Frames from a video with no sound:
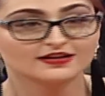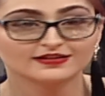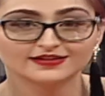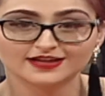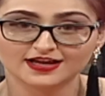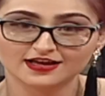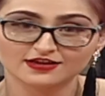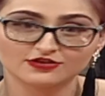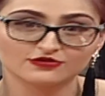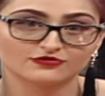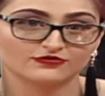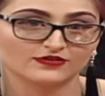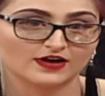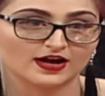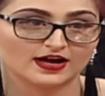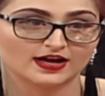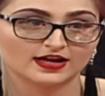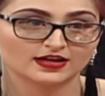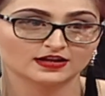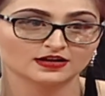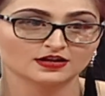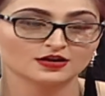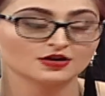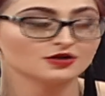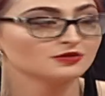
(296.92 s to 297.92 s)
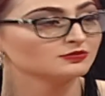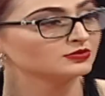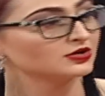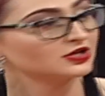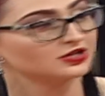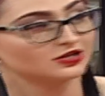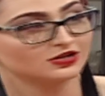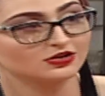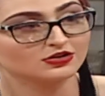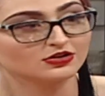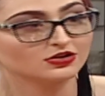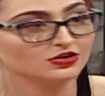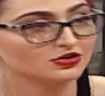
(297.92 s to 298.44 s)
that's fine. But
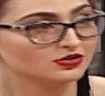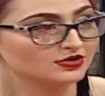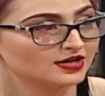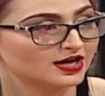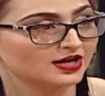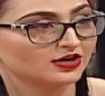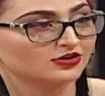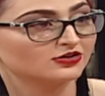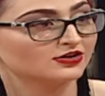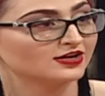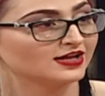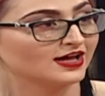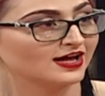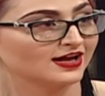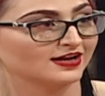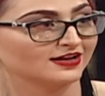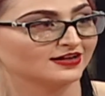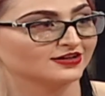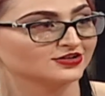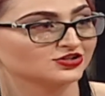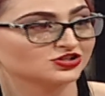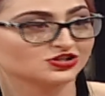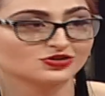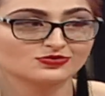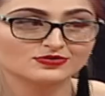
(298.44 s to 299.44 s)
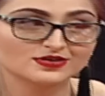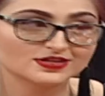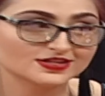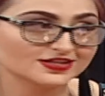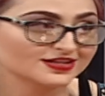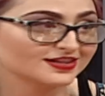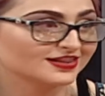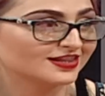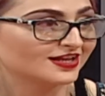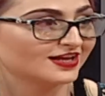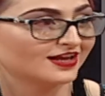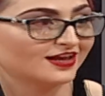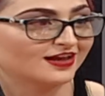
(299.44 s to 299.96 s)
clearly you're not good at it. She
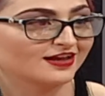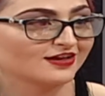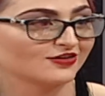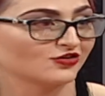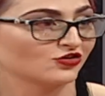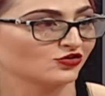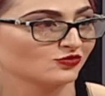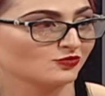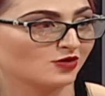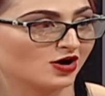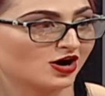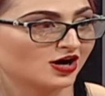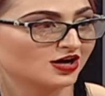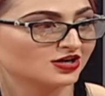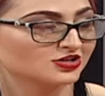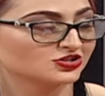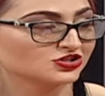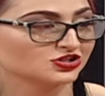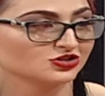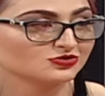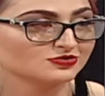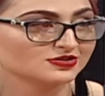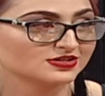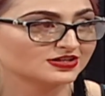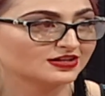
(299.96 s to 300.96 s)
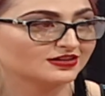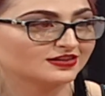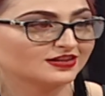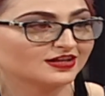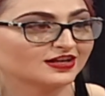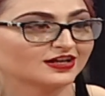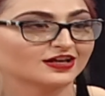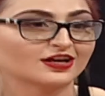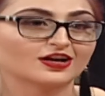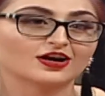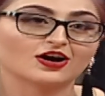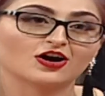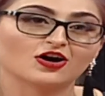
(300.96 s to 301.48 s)
wasn't thinking smart. She wasn't
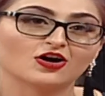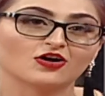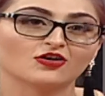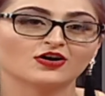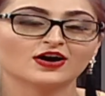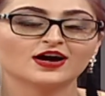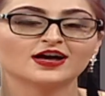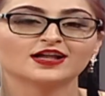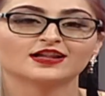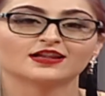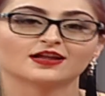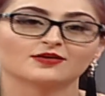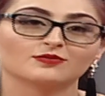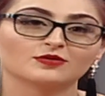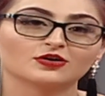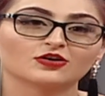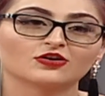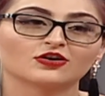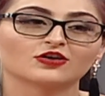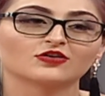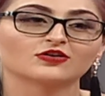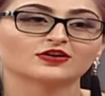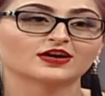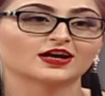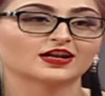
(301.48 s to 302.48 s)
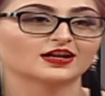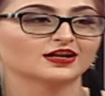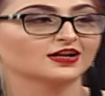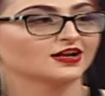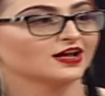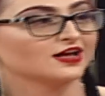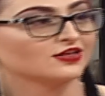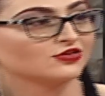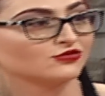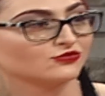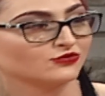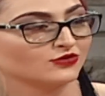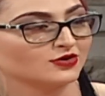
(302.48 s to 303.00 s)
thinking, oh, let me go get a
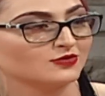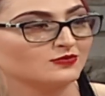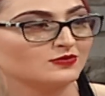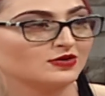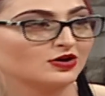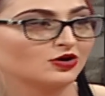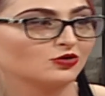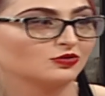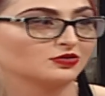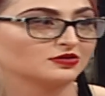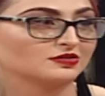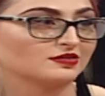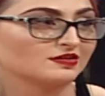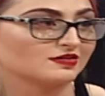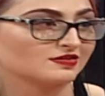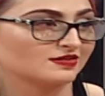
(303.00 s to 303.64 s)
nice free meal with this guy.